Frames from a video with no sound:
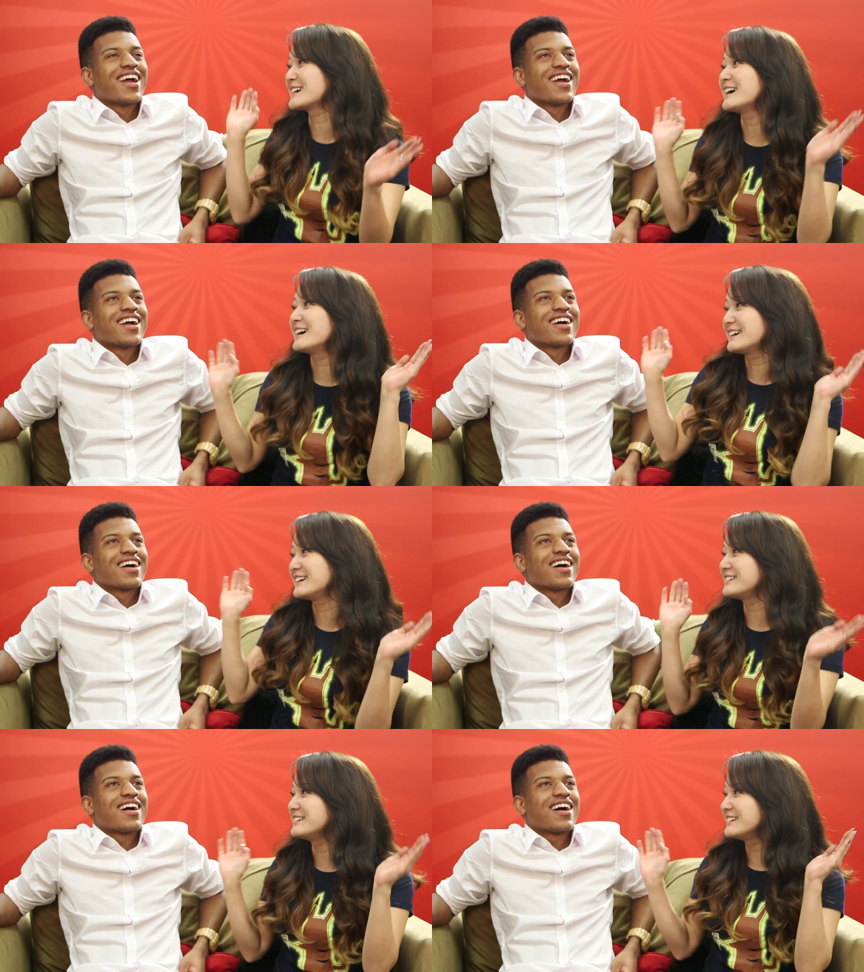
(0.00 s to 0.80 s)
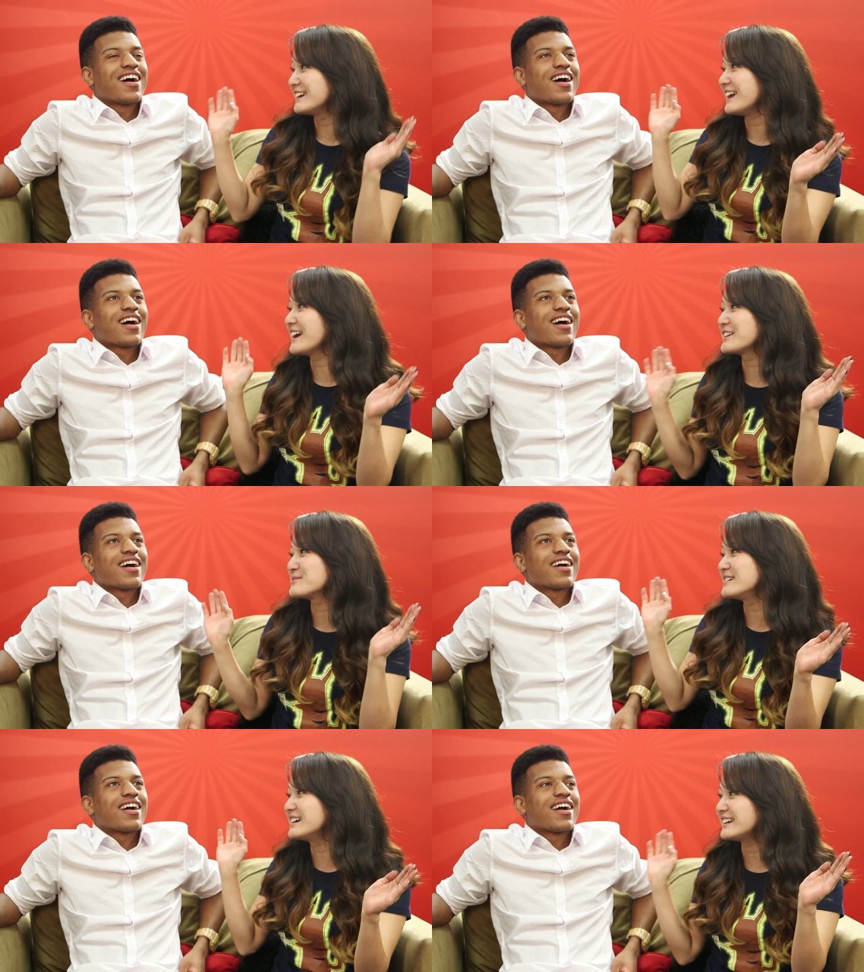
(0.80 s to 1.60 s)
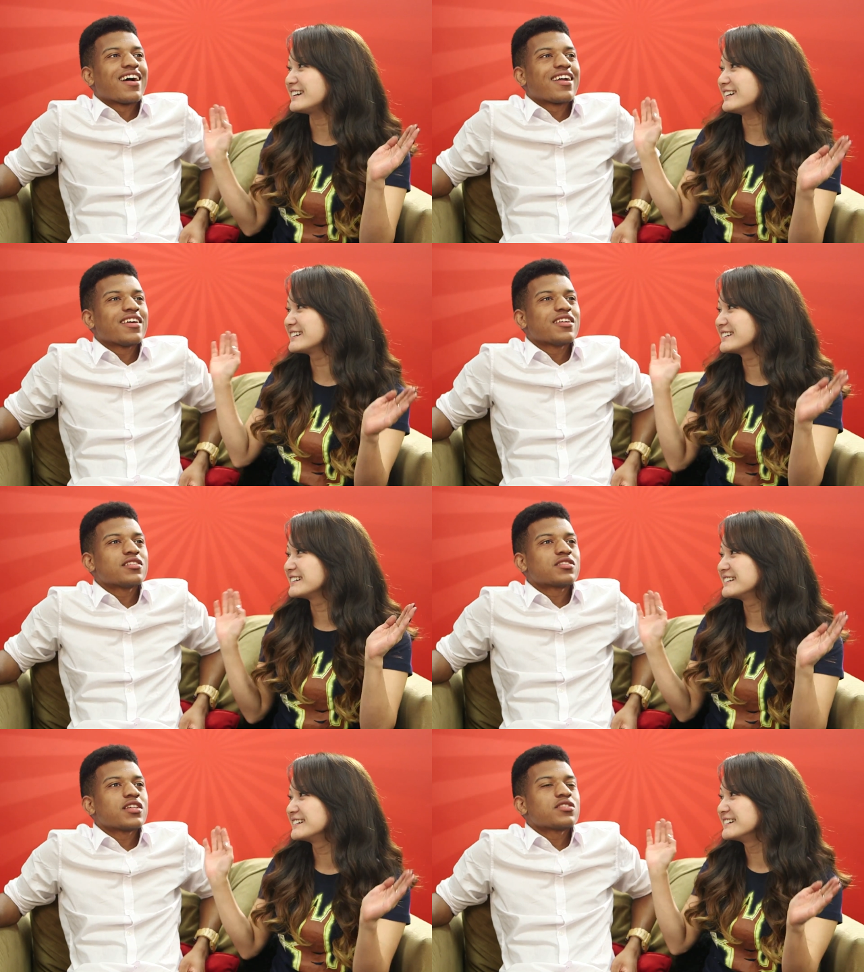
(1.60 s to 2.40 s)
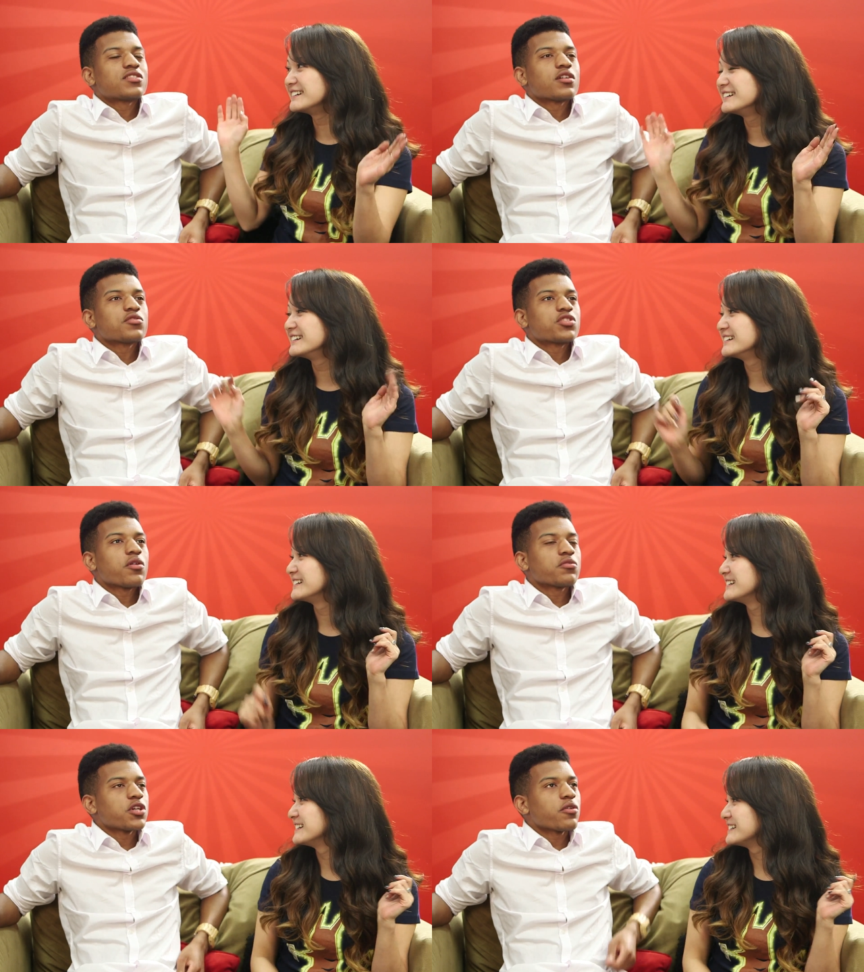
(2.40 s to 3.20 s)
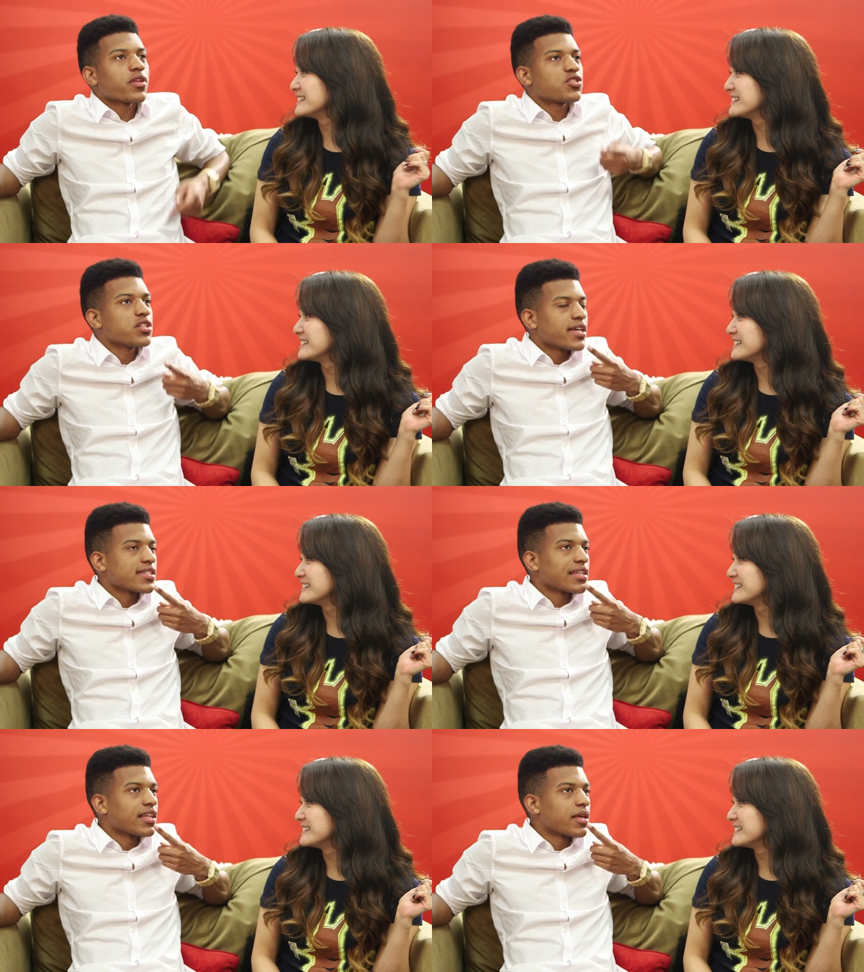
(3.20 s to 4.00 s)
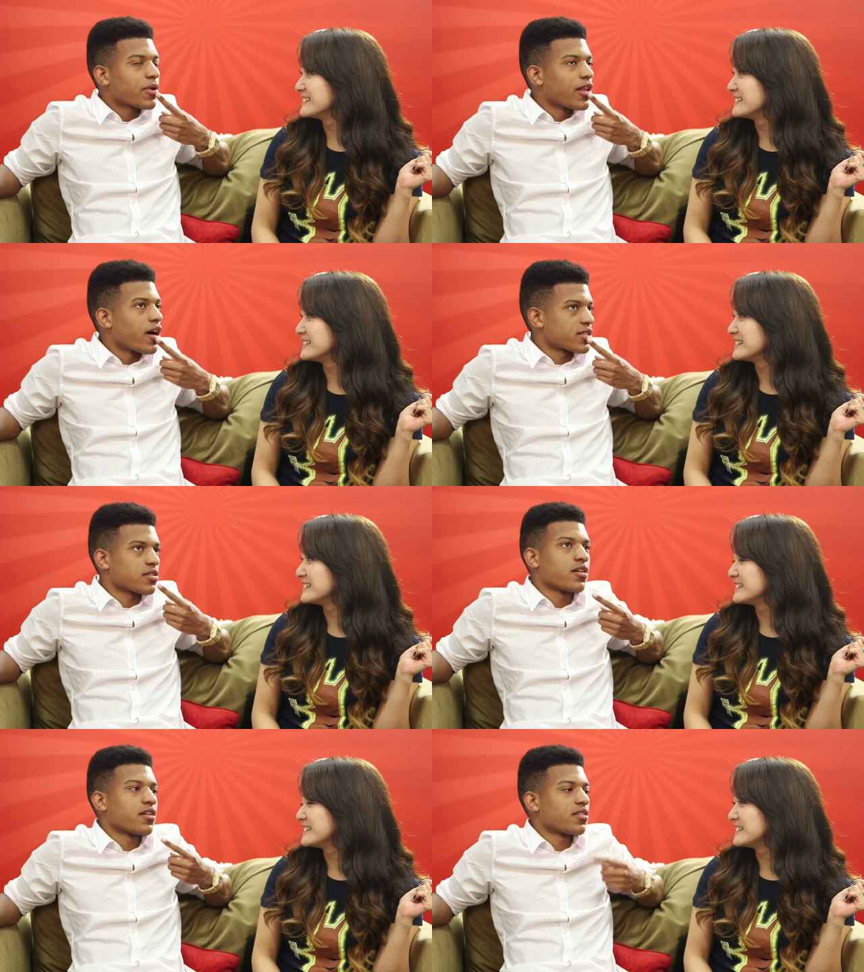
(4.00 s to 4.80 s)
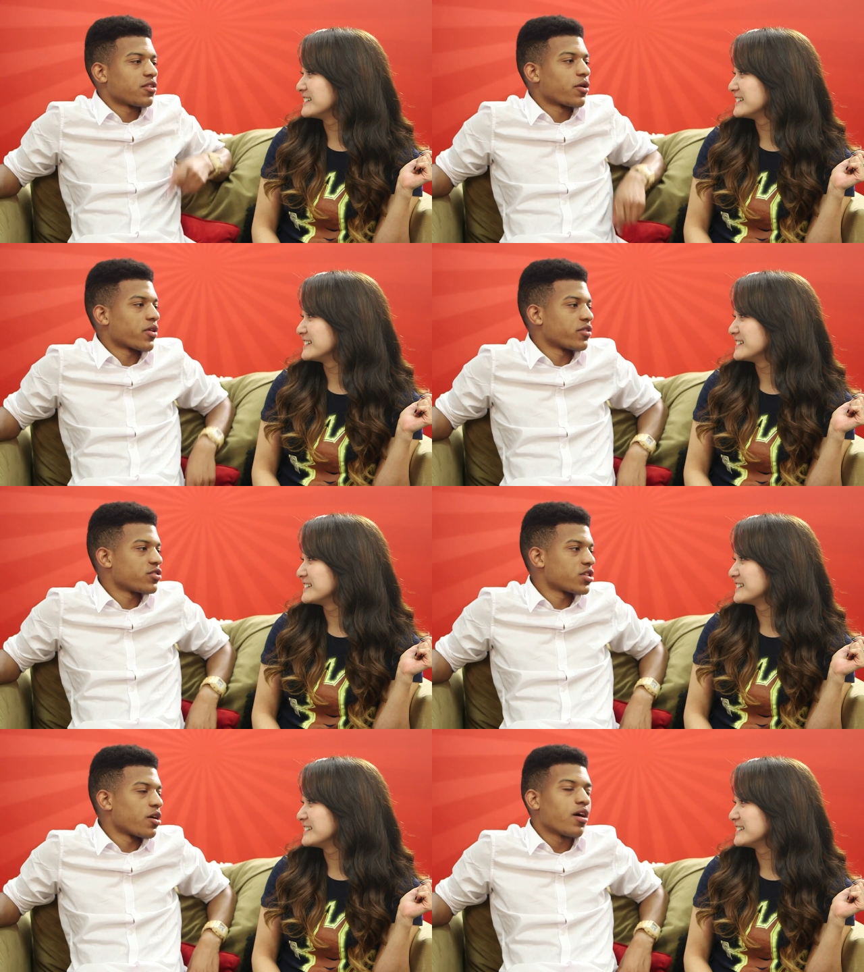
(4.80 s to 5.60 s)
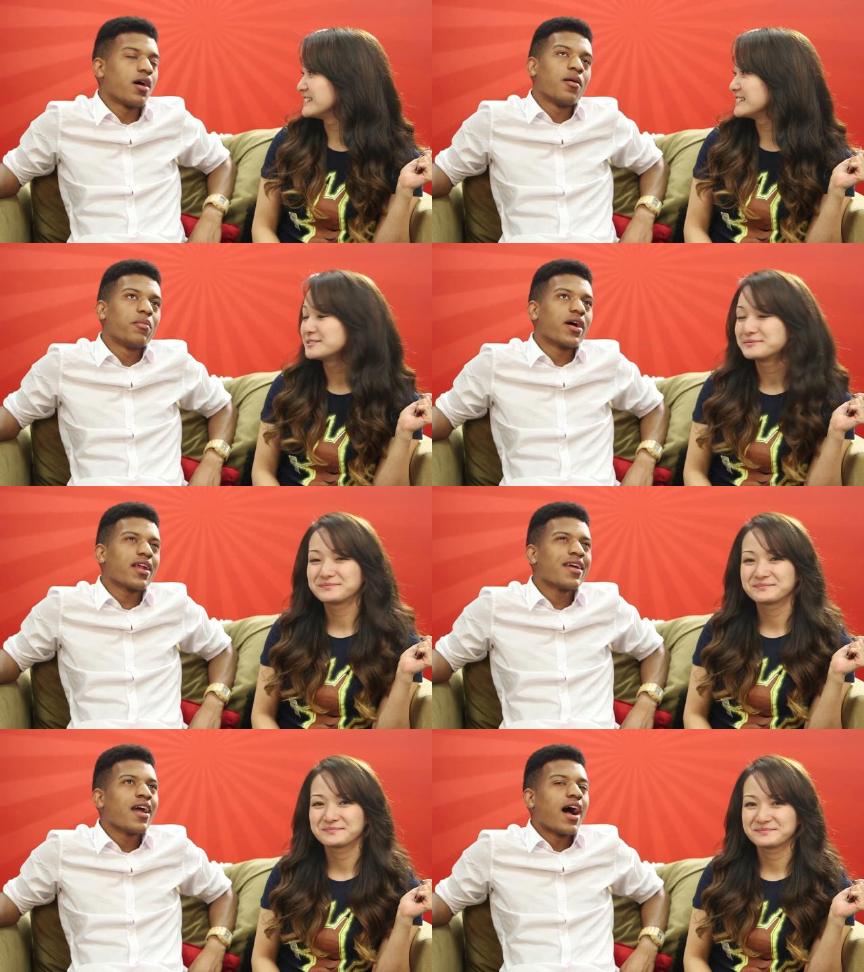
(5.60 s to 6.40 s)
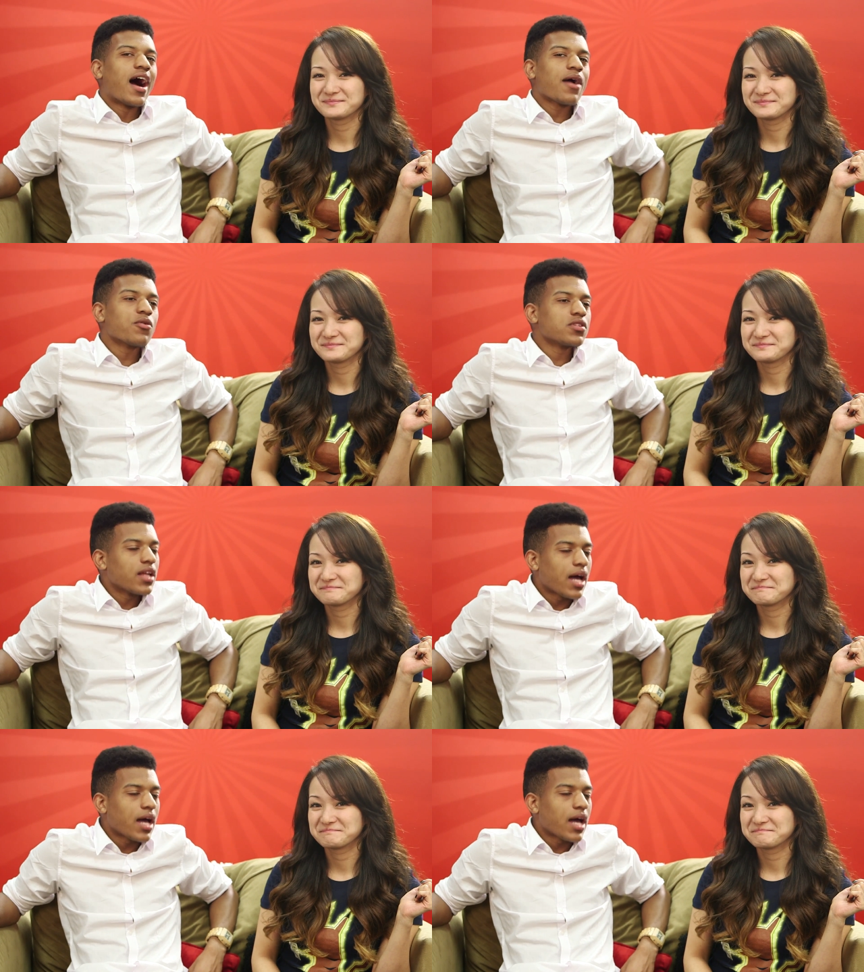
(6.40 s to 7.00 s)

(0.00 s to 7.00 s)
Speaker 1: sentai?
Speaker 2: Uh, anime. Uh, it's it's so shojo that she has lip gloss on during the show. Um, but I would